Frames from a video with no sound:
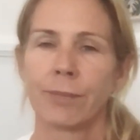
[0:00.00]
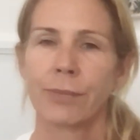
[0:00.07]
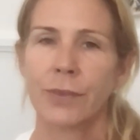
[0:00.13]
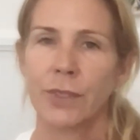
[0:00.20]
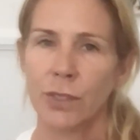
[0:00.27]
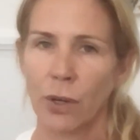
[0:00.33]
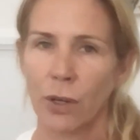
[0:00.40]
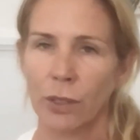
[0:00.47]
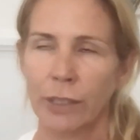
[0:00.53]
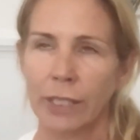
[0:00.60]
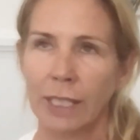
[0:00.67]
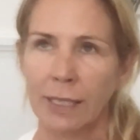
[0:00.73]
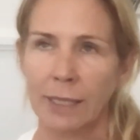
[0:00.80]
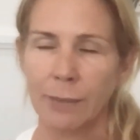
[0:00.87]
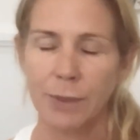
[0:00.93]
solar
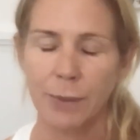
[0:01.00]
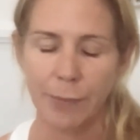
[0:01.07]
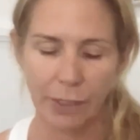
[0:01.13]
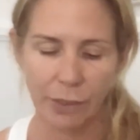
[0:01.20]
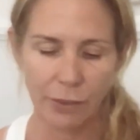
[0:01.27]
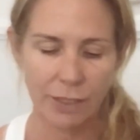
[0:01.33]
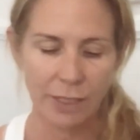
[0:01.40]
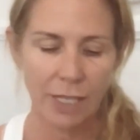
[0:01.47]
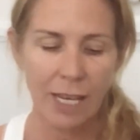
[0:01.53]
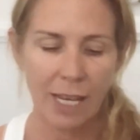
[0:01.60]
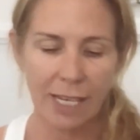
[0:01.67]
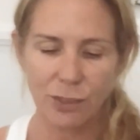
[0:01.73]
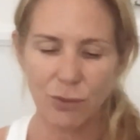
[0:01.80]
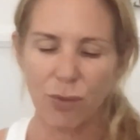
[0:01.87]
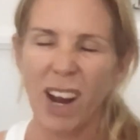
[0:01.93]
eclipse, because
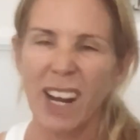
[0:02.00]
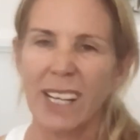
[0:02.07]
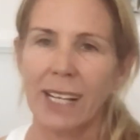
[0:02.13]
it's right